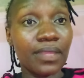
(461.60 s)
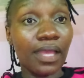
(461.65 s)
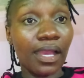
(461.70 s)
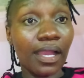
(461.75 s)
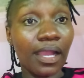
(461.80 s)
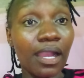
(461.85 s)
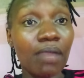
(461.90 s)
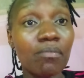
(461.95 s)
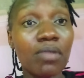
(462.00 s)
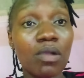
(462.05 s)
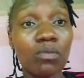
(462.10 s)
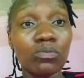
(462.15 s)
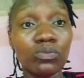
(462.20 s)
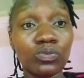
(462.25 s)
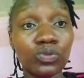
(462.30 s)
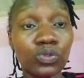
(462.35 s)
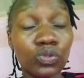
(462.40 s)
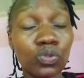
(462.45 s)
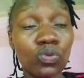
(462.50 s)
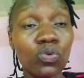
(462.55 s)
kama
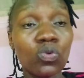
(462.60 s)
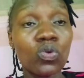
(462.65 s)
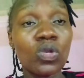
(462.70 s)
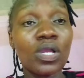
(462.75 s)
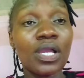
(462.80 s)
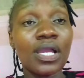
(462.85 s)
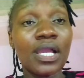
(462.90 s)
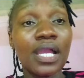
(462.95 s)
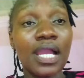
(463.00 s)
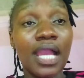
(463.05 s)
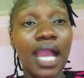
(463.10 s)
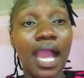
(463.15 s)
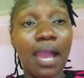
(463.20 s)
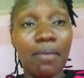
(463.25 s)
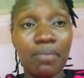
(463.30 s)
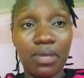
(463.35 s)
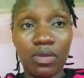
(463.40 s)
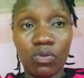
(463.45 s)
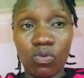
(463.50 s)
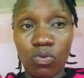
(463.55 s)
mtu
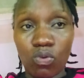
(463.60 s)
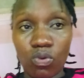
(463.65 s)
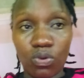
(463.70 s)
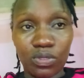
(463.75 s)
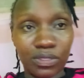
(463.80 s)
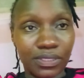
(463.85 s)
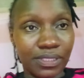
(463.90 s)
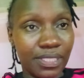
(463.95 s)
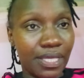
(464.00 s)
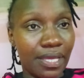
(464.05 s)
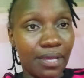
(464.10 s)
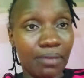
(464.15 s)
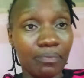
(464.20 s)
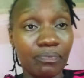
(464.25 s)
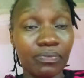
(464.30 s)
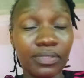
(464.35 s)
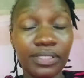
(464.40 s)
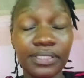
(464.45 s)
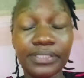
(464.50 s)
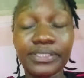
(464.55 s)
amekukosea,
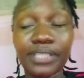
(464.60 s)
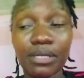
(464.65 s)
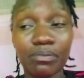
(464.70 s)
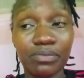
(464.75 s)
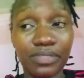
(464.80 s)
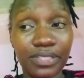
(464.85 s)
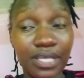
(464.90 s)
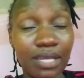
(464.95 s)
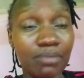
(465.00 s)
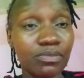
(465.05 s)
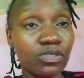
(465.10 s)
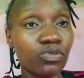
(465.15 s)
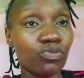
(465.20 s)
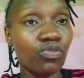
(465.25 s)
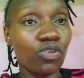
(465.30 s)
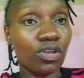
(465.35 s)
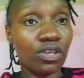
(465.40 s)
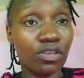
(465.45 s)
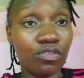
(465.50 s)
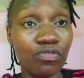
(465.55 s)
sometimes
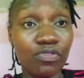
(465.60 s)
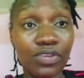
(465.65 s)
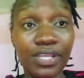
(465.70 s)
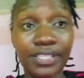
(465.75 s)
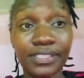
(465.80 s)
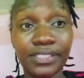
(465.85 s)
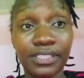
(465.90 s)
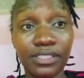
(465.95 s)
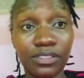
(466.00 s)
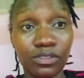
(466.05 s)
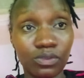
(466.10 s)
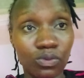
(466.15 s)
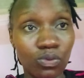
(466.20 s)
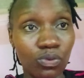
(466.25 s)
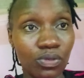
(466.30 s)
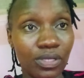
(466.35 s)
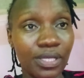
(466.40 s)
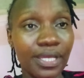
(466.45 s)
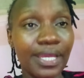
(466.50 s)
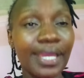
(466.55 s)
forgiveness is
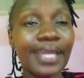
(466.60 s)
good.